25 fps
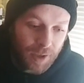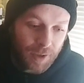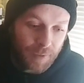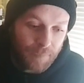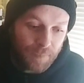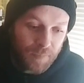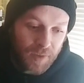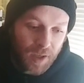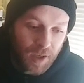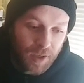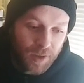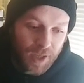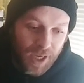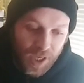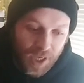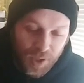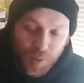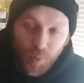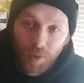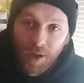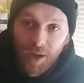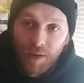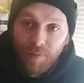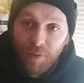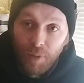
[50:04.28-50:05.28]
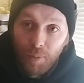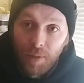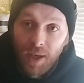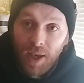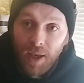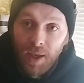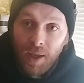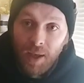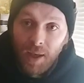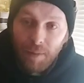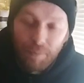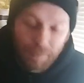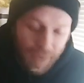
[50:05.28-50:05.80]
That's why, for me,
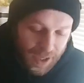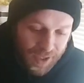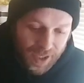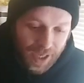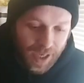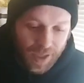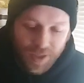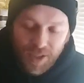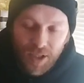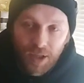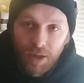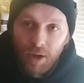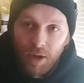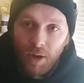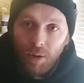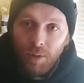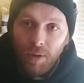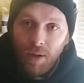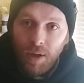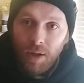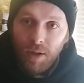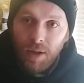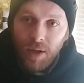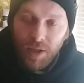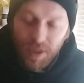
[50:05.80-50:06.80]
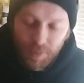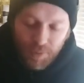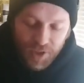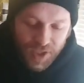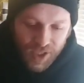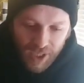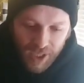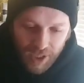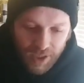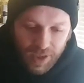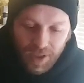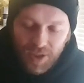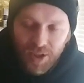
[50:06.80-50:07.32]
Mesut had to go, because I'm sick of
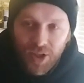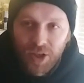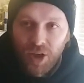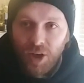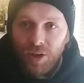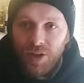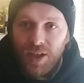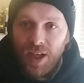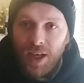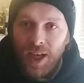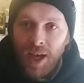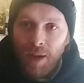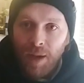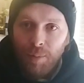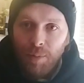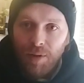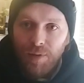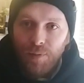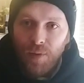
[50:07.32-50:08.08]
this toxic atmosphere.